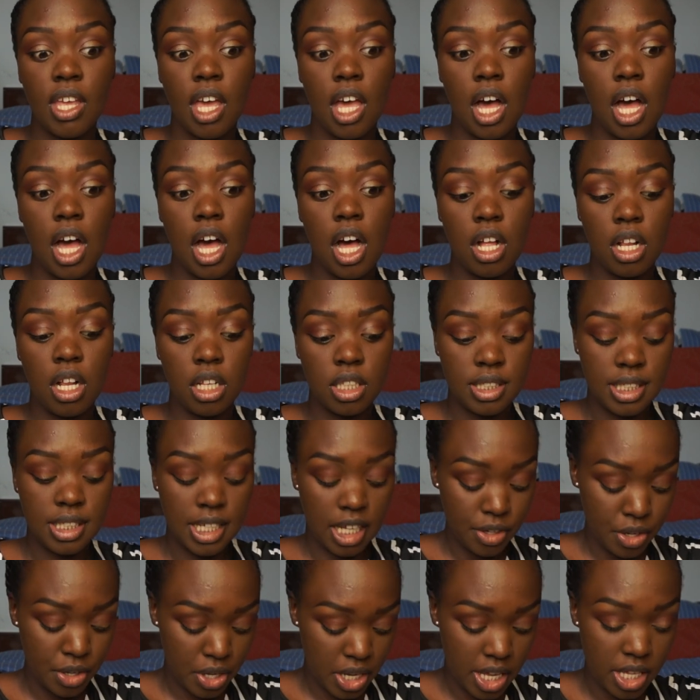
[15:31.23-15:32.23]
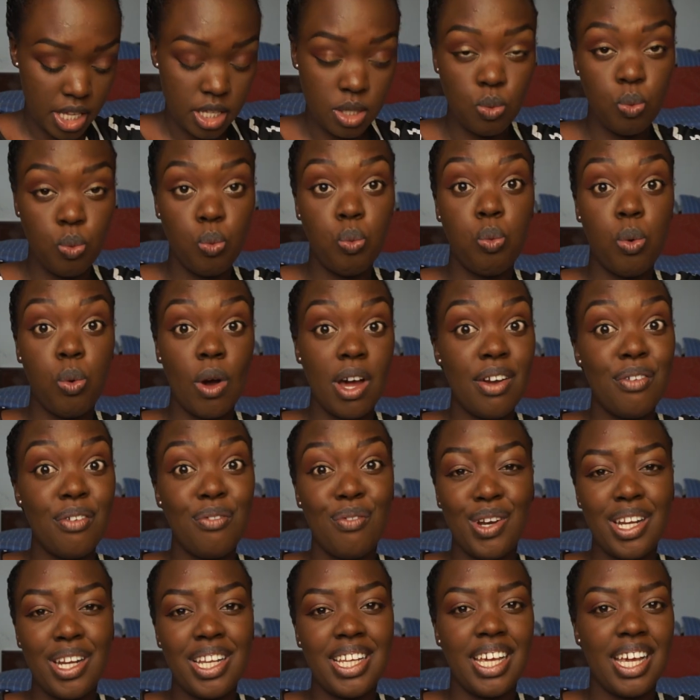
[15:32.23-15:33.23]
I'll tell you guys what
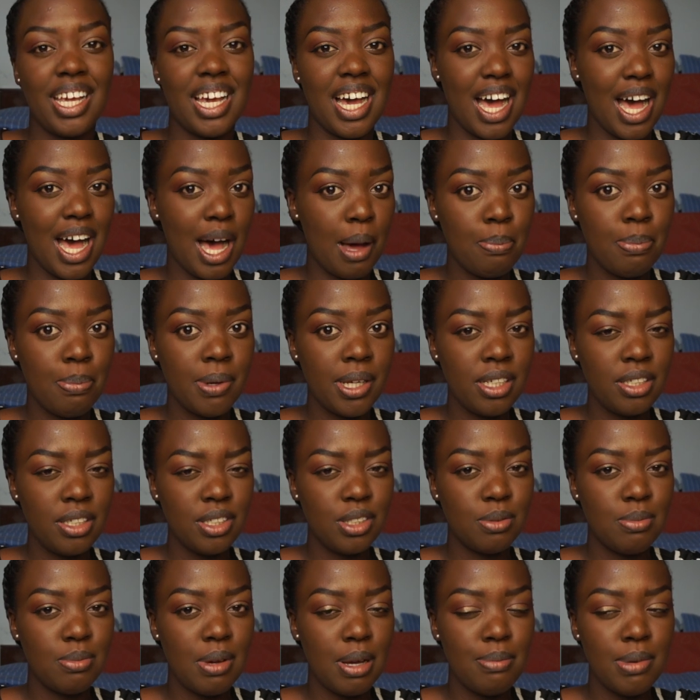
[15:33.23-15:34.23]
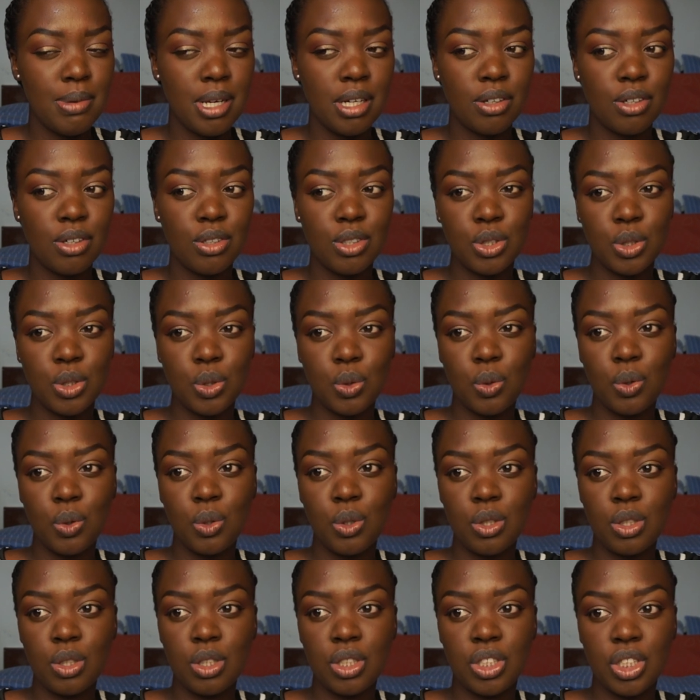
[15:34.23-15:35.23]
really happened to my medical
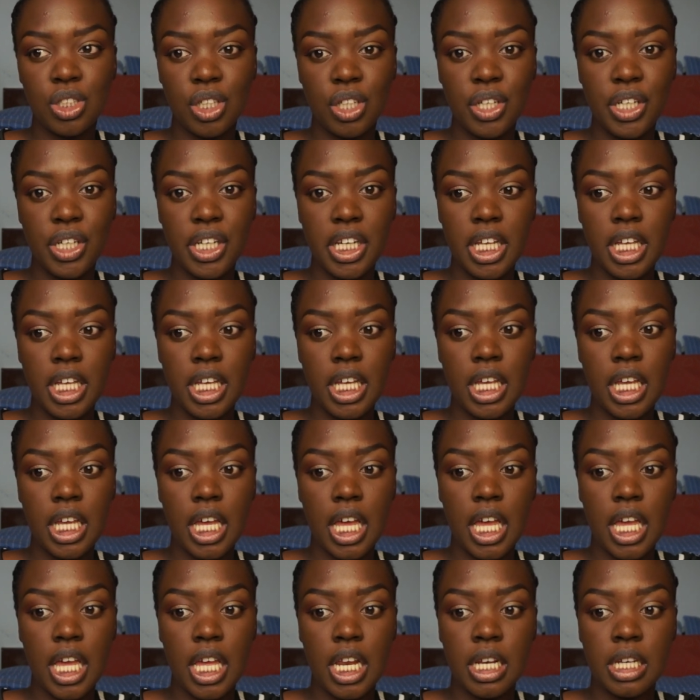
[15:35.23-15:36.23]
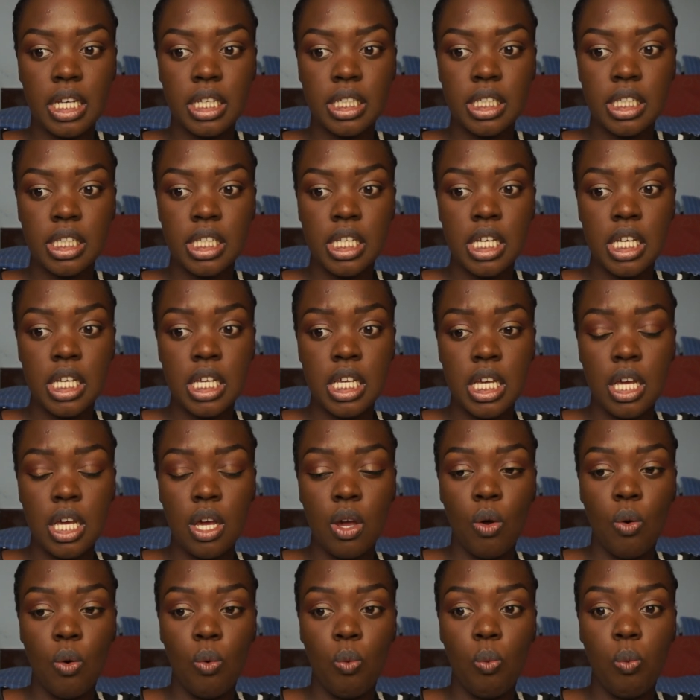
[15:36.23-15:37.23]
school journey and
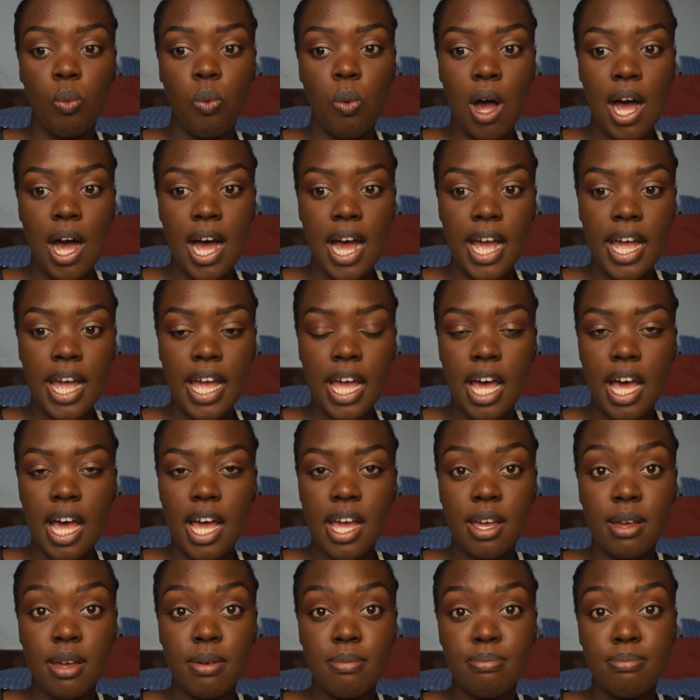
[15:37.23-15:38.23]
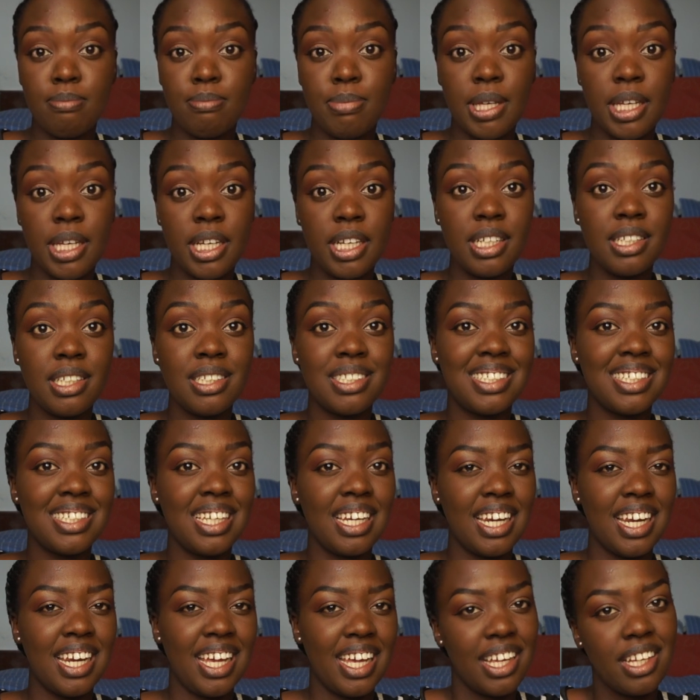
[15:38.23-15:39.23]
why I am being
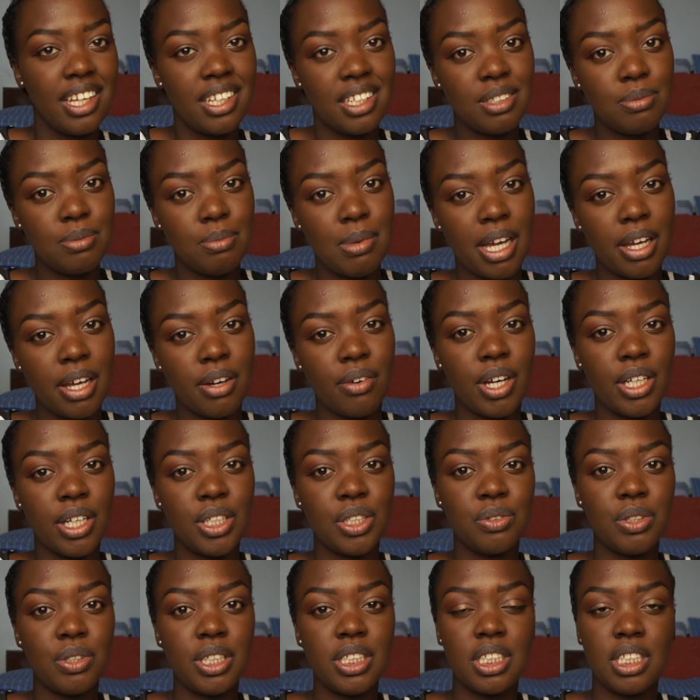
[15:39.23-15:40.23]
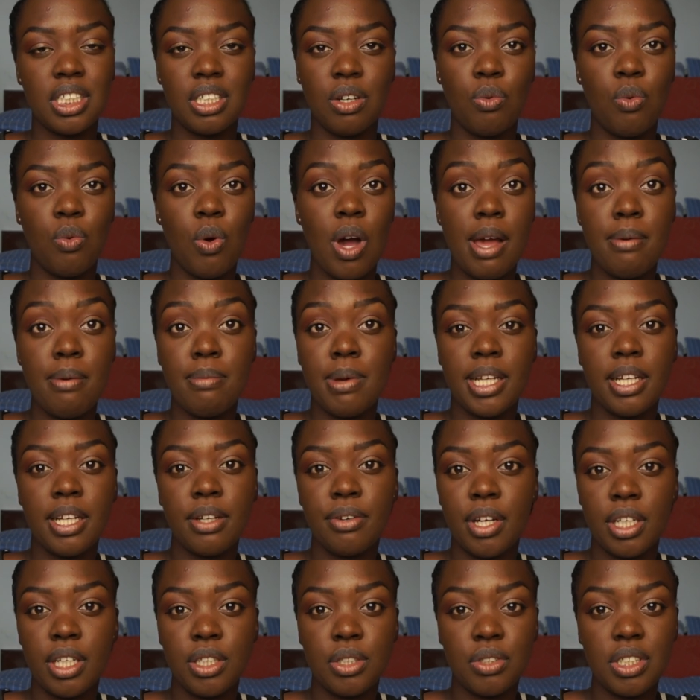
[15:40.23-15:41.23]
delayed, why my
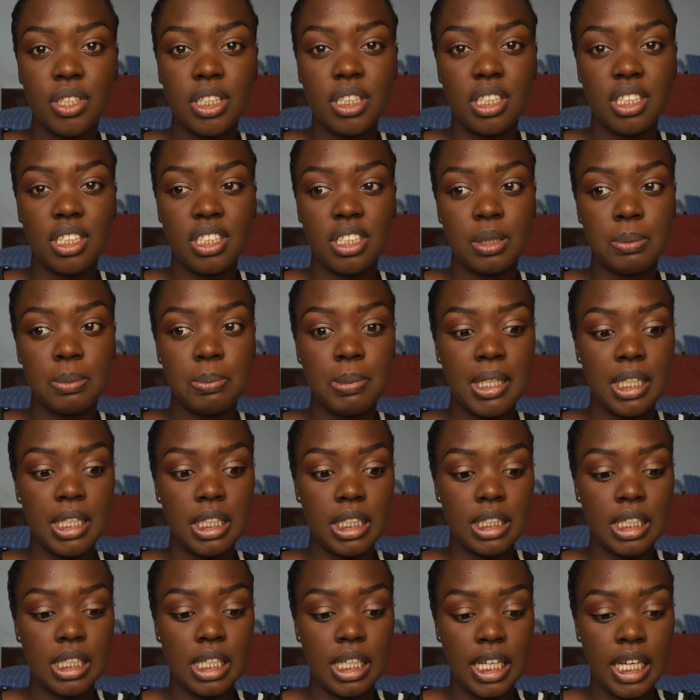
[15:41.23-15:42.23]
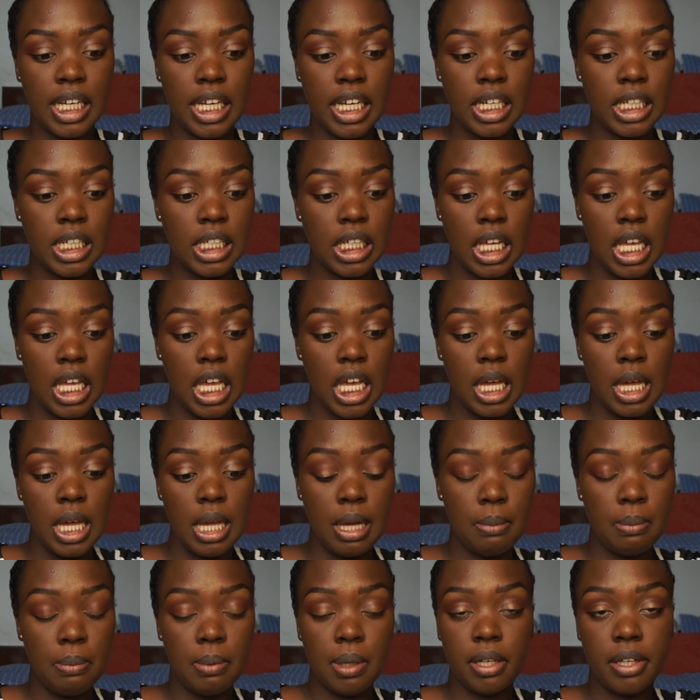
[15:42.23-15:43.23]
graduation is being delayed,
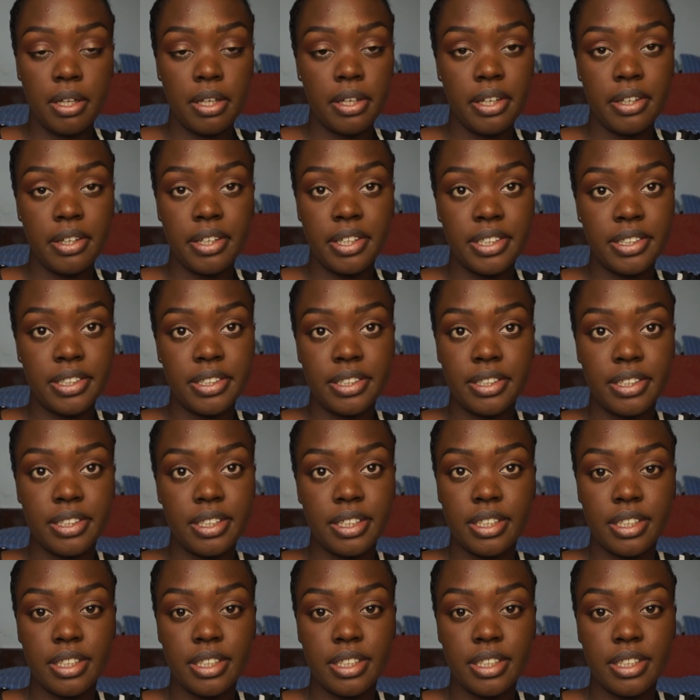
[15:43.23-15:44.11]
because